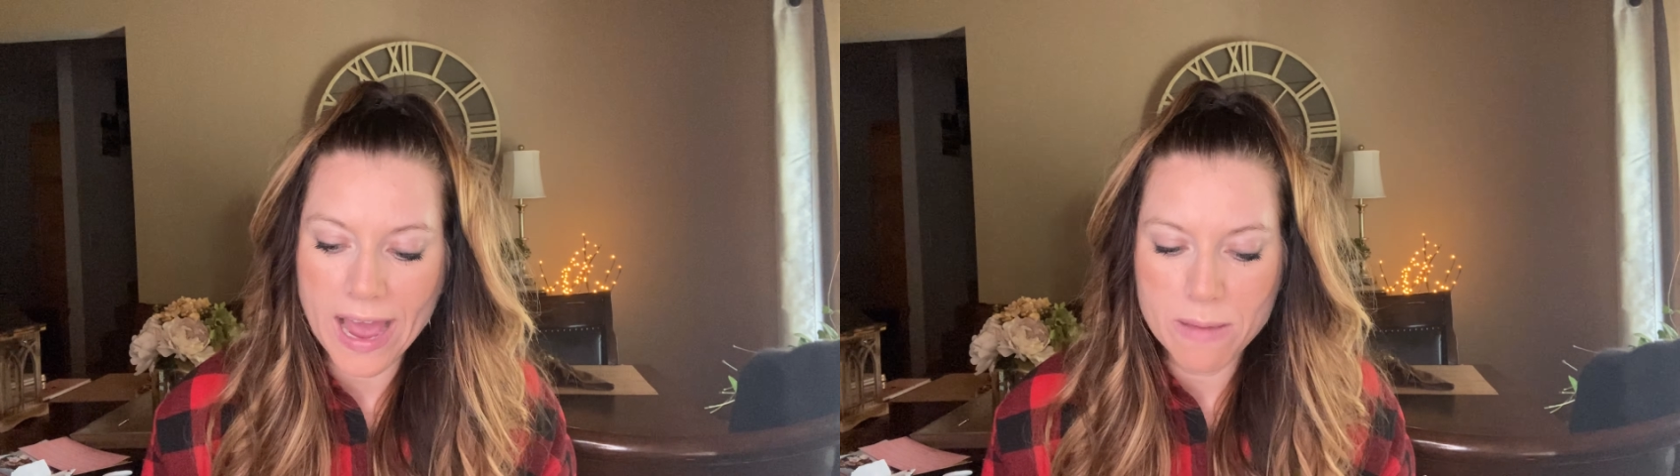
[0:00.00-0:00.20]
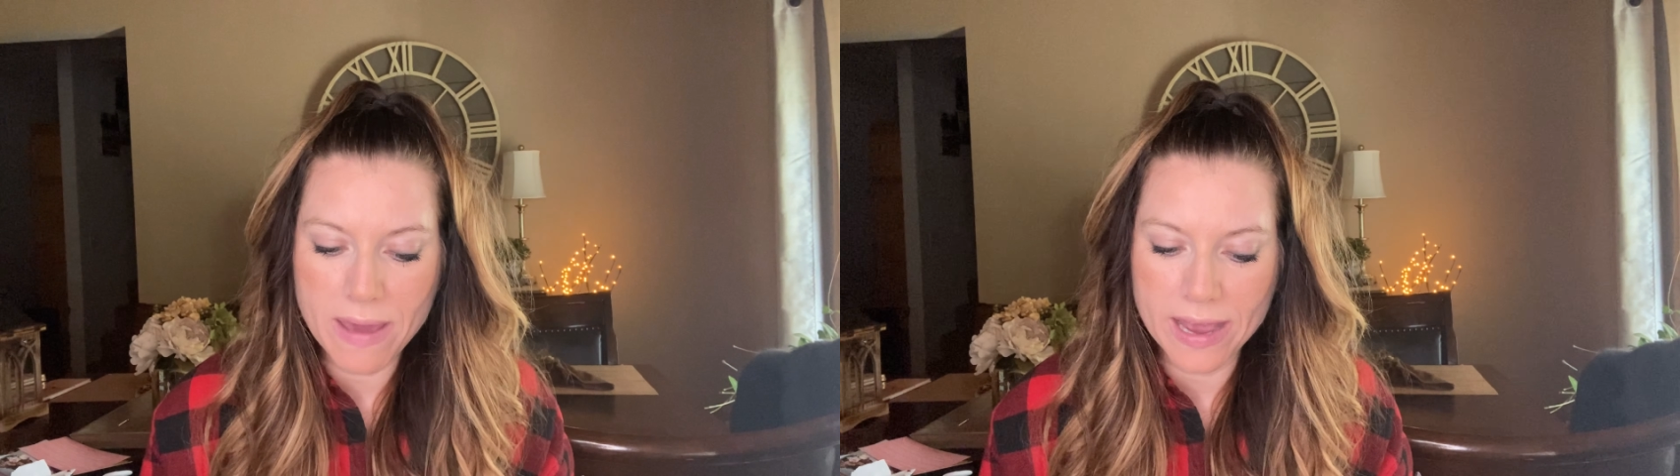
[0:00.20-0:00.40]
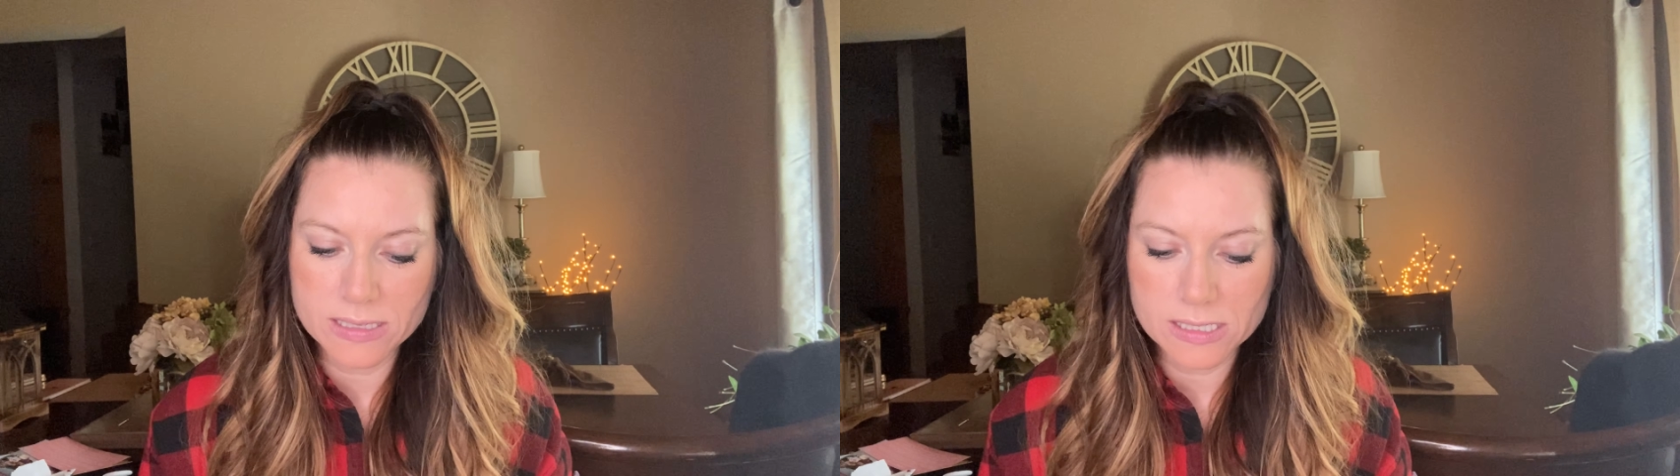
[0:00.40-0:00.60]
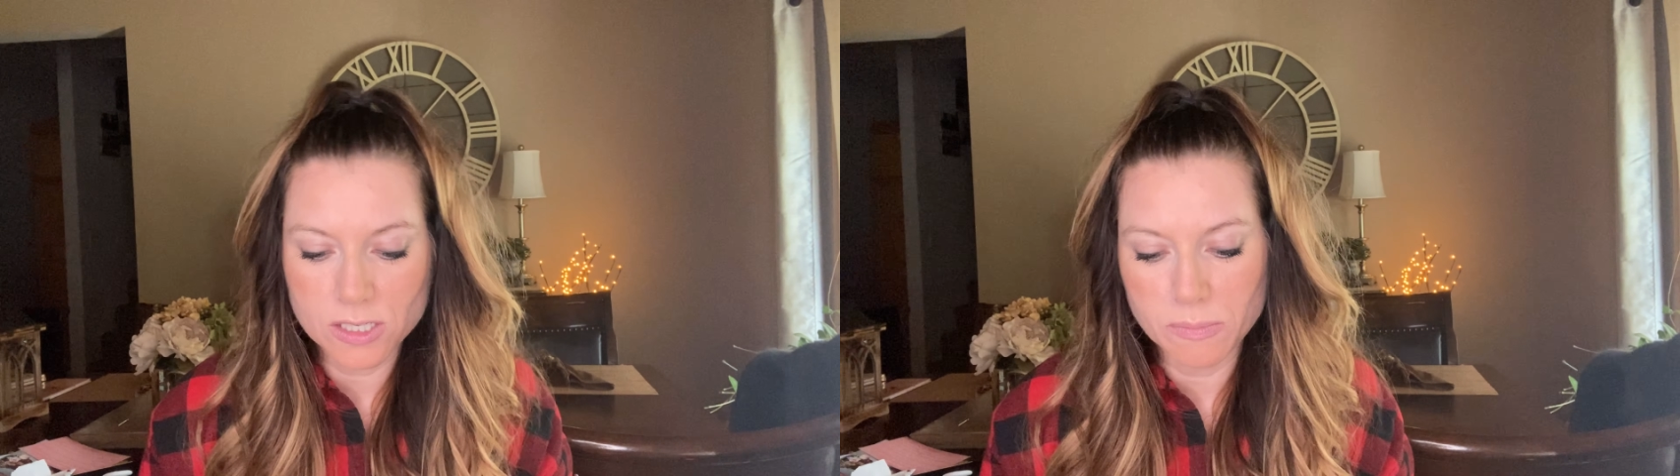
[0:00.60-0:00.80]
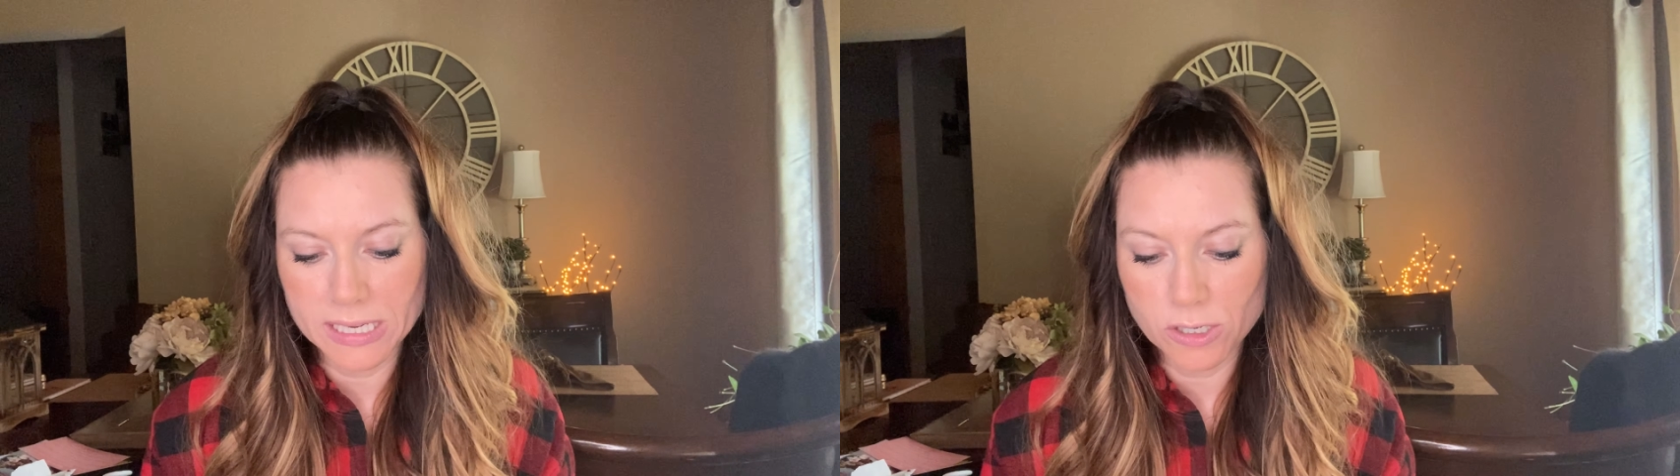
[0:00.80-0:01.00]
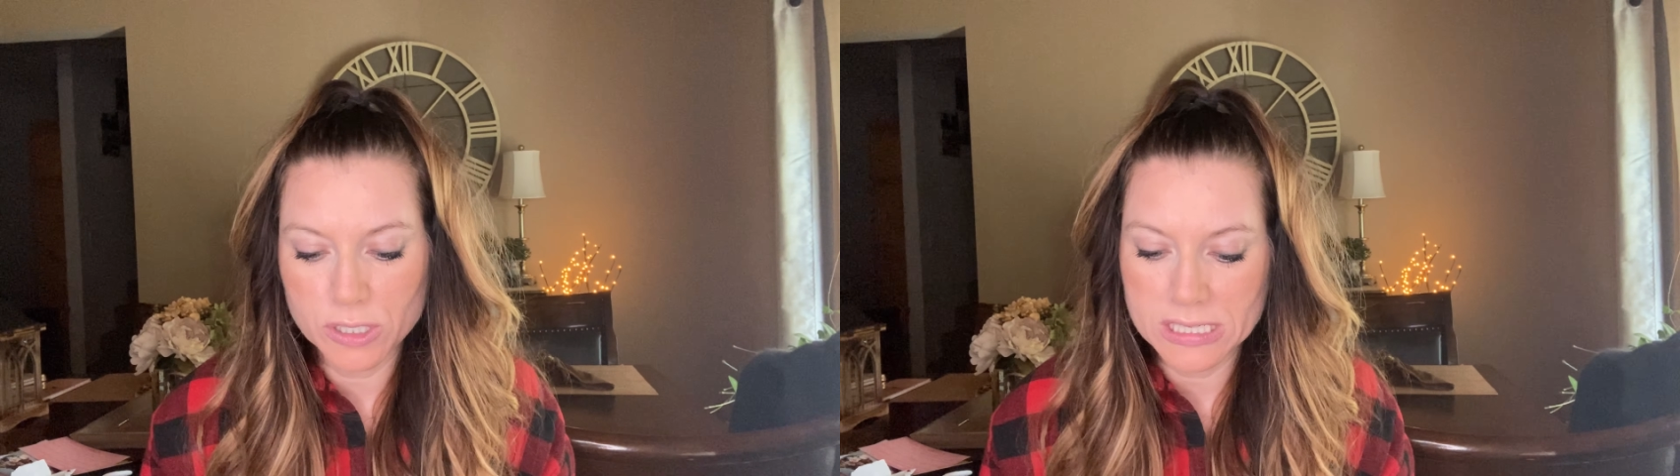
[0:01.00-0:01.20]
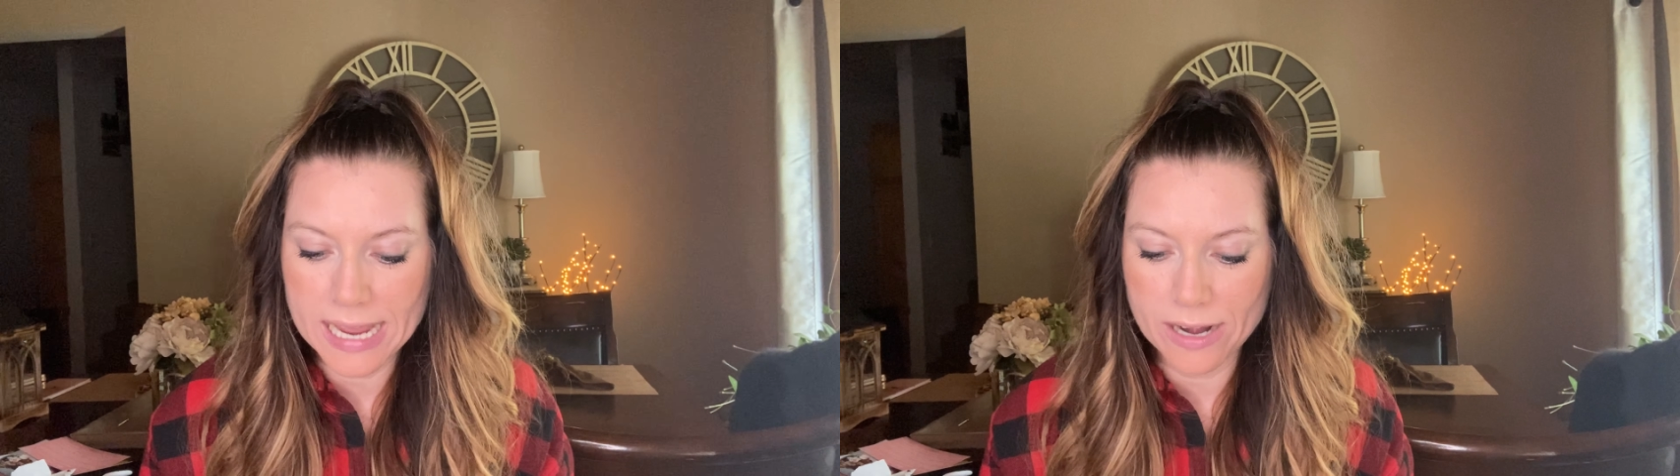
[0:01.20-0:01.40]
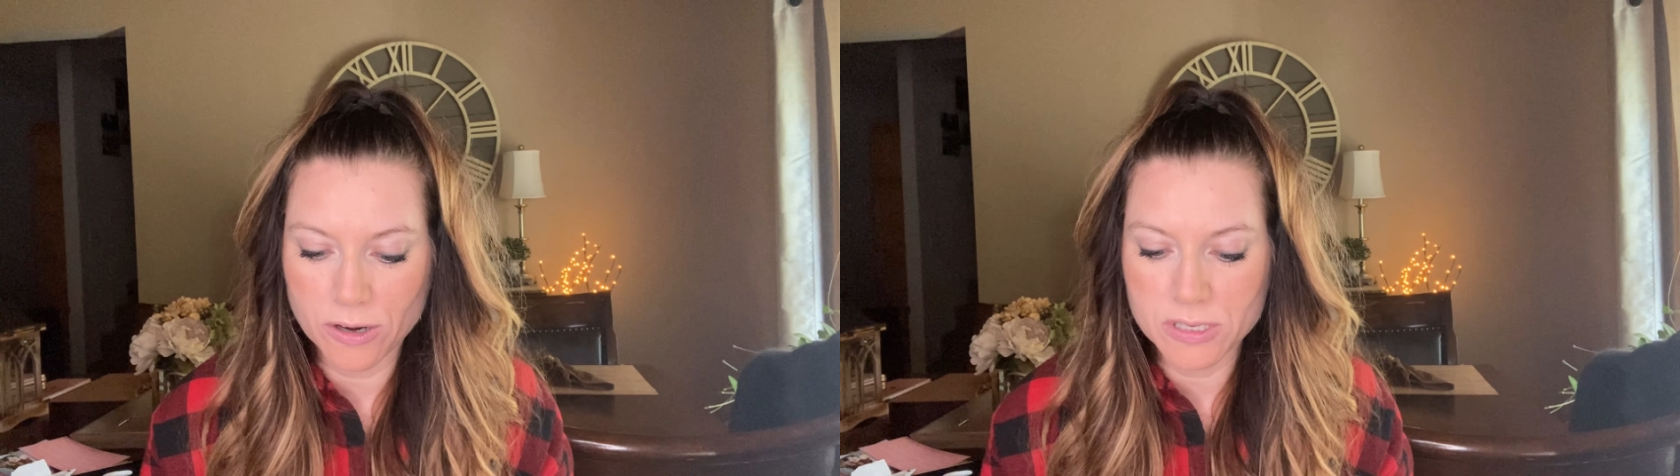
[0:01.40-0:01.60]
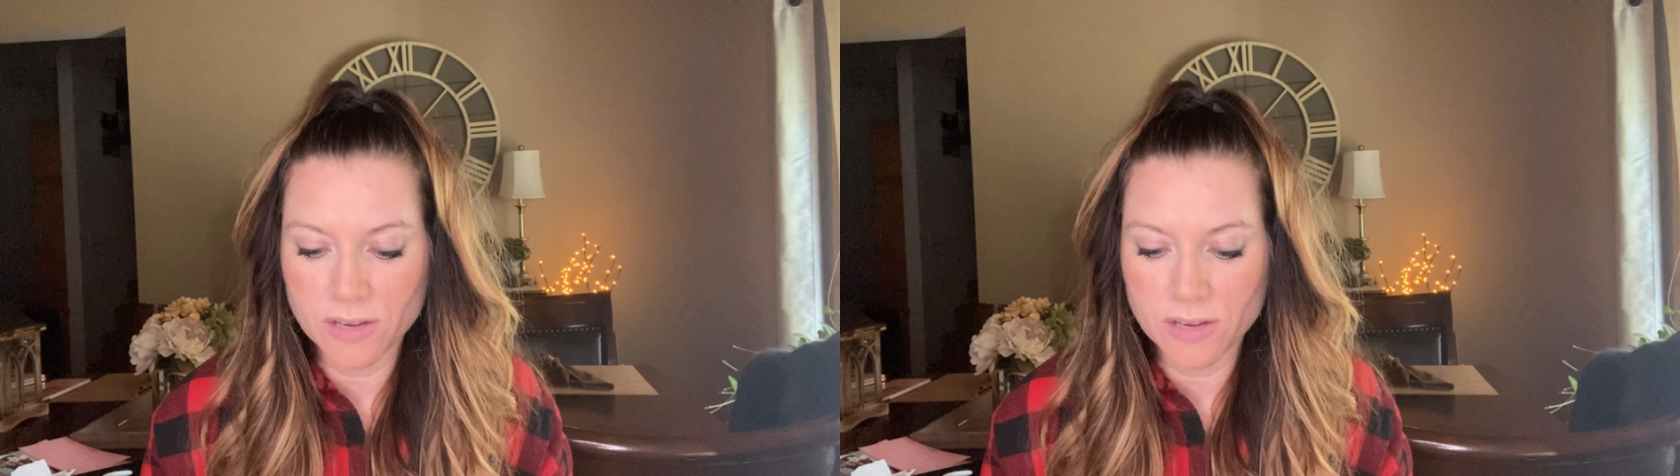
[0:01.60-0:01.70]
eye masks to meet her standards